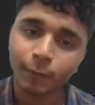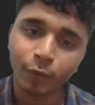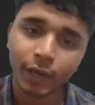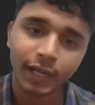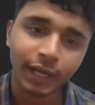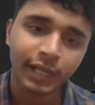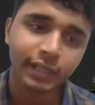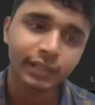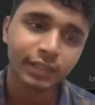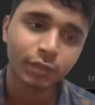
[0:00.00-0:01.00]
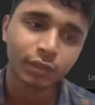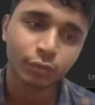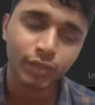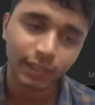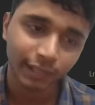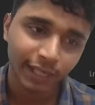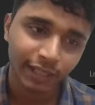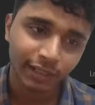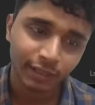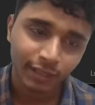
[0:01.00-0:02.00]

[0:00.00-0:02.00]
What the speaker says: y I is equals to j, like